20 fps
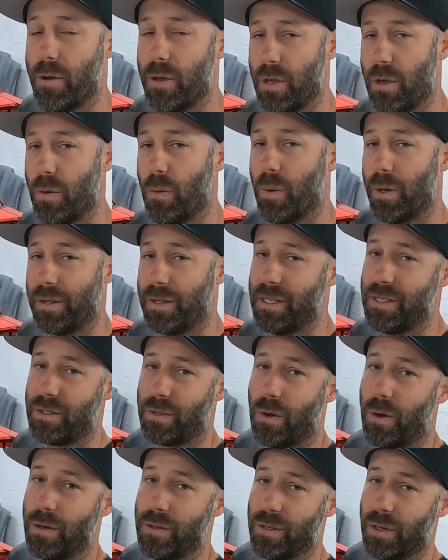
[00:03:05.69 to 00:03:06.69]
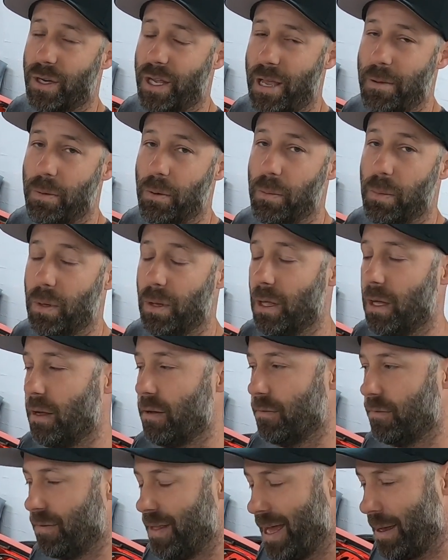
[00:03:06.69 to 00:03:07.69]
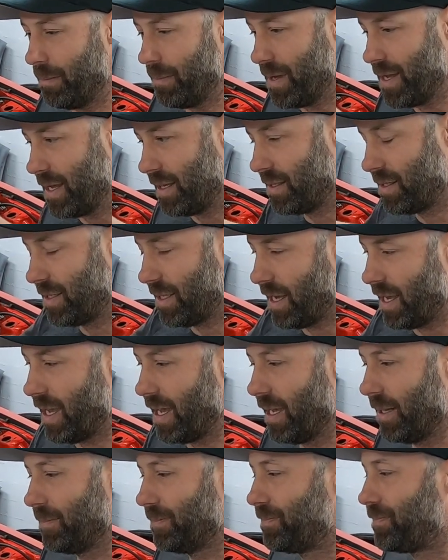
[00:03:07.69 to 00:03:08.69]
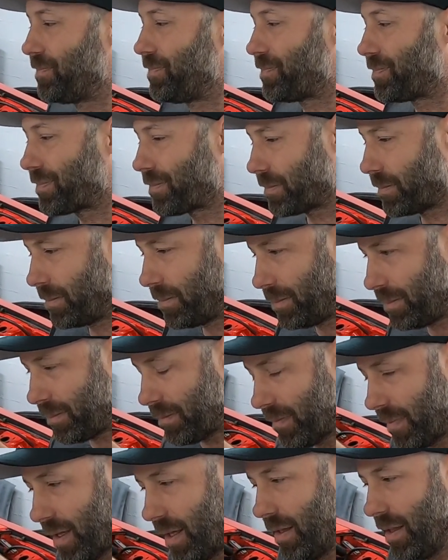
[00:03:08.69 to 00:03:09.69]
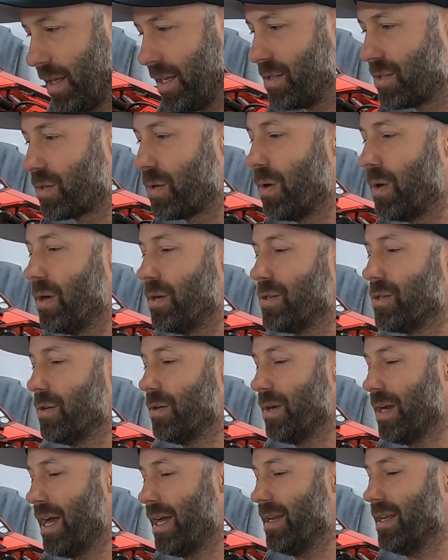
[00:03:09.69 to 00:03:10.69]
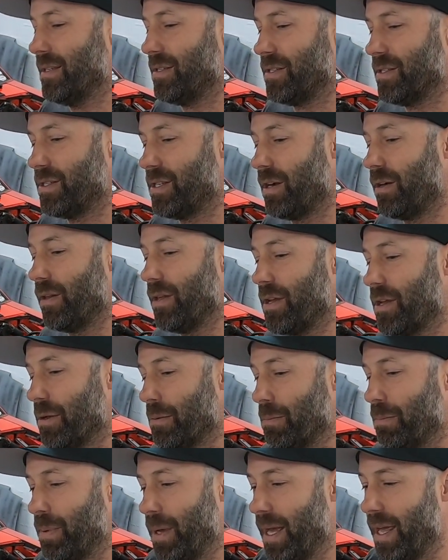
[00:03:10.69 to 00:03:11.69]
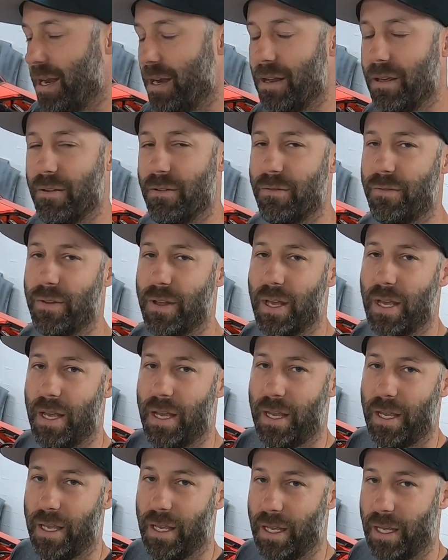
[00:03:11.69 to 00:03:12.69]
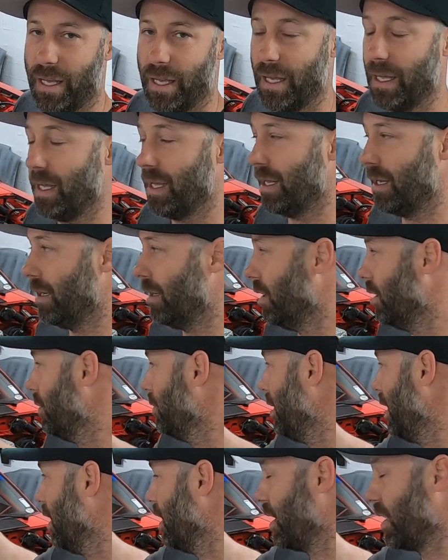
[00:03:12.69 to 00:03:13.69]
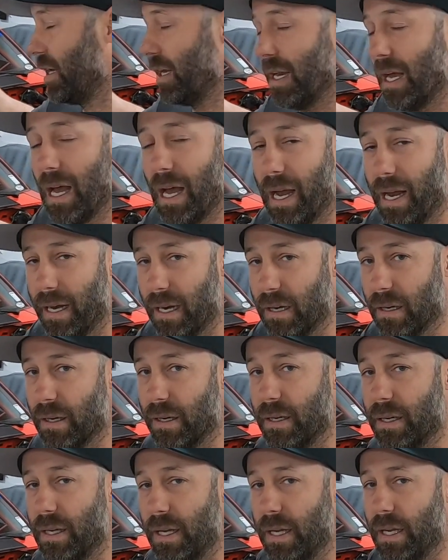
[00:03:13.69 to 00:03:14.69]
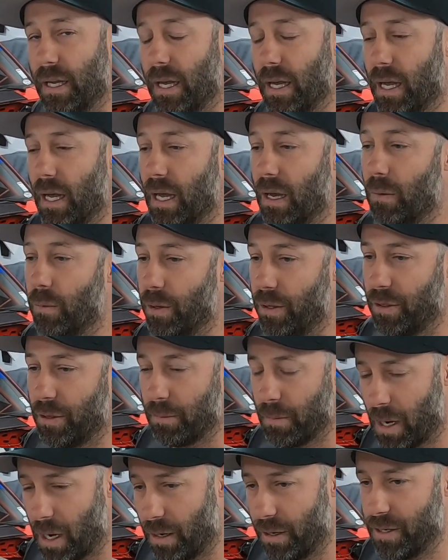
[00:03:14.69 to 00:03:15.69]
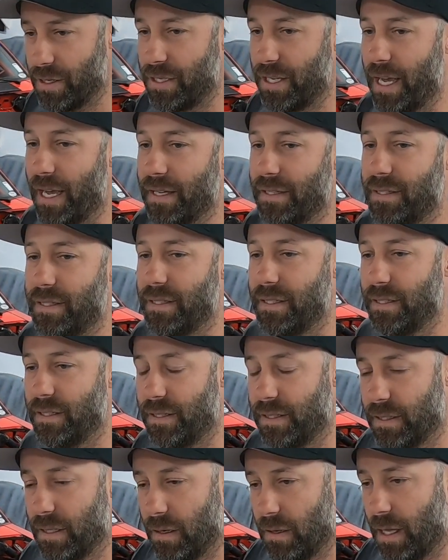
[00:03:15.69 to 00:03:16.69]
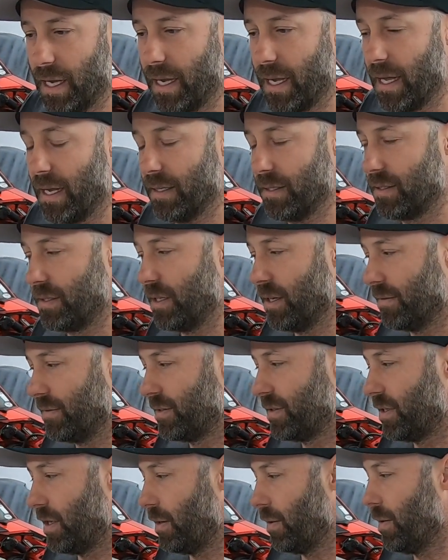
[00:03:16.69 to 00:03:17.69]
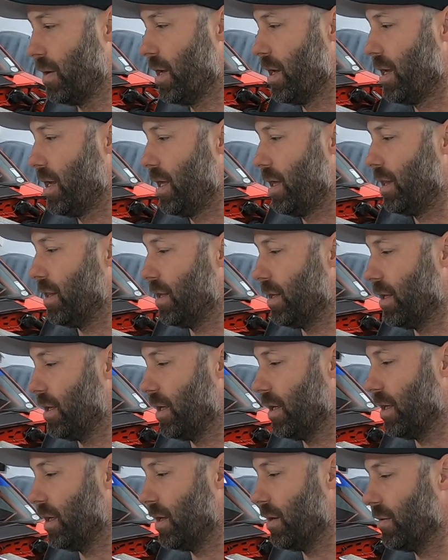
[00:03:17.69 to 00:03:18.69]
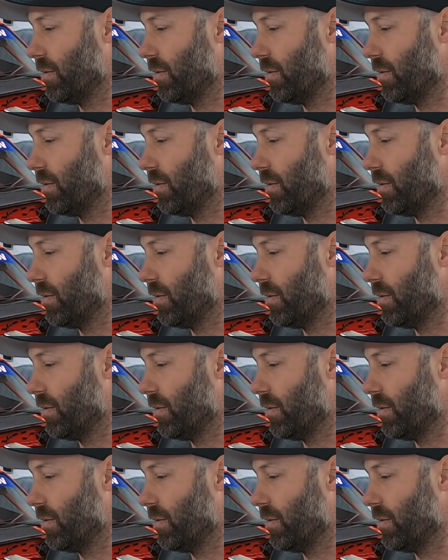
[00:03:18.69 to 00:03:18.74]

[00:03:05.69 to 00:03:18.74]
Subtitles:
you what these cars are capable of. That being said, these cars are not necessarily competitive in American iron with the modern chassis and all that kind of stuff. So the